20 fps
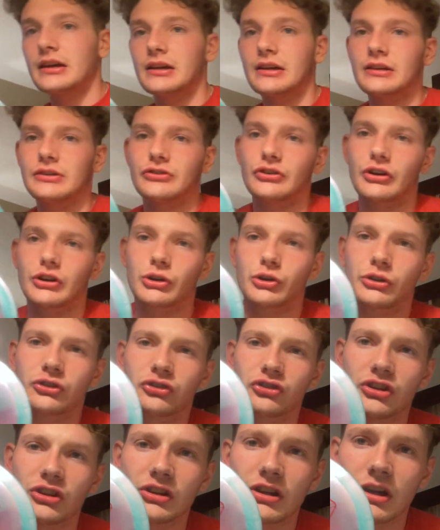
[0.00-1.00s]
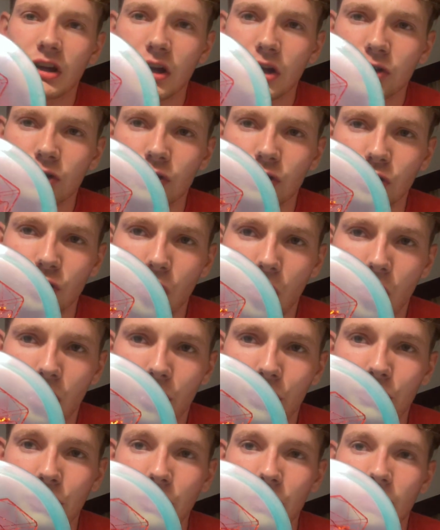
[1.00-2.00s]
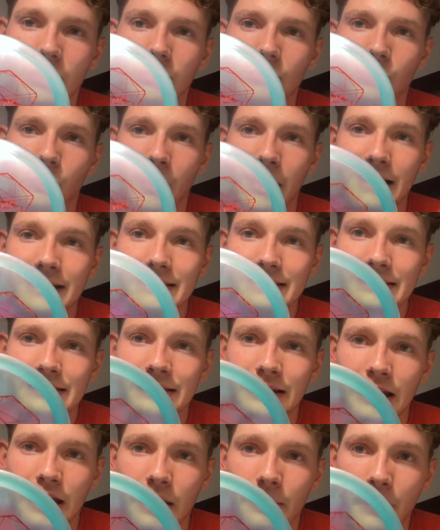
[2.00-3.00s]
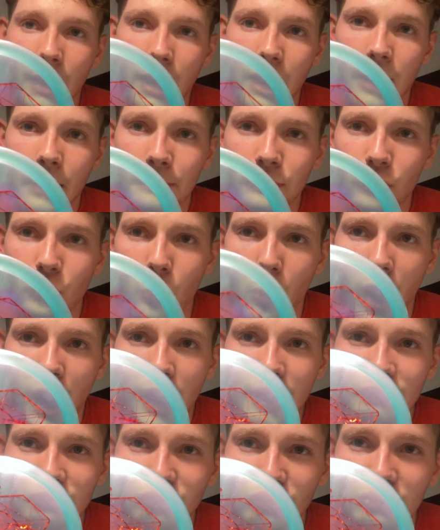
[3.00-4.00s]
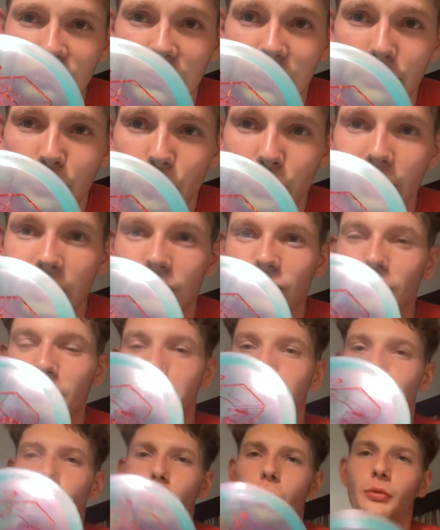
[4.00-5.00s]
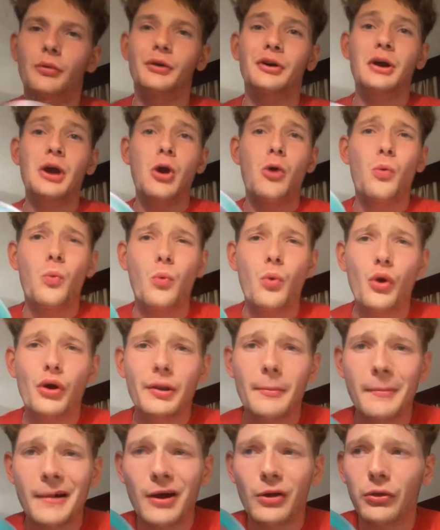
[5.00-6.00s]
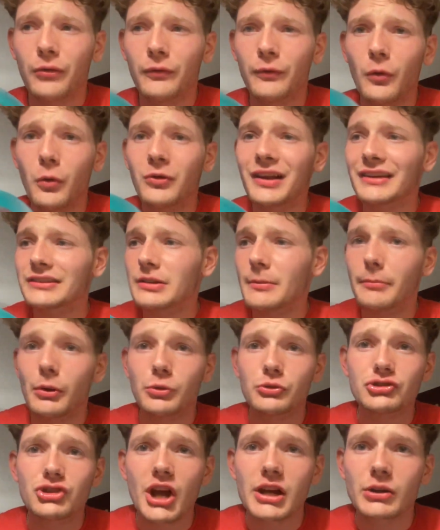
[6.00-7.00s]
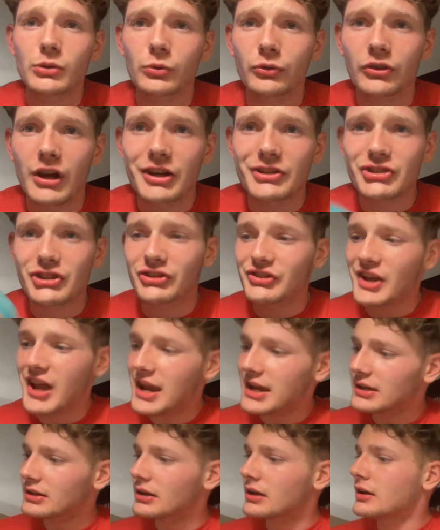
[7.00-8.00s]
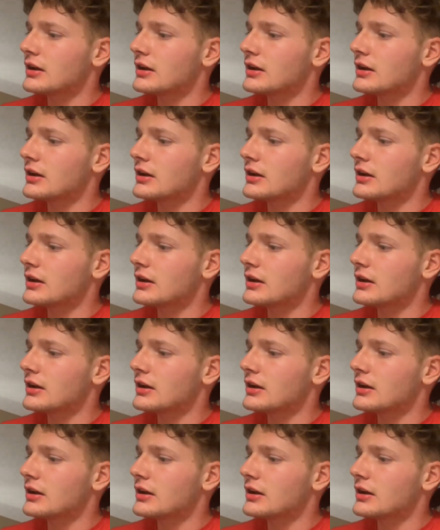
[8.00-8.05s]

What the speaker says: It's a Kristen Tatar Grand Slam Opto Ice Glimmer Explorer. What a mouthful, like the Bojangles I just ate.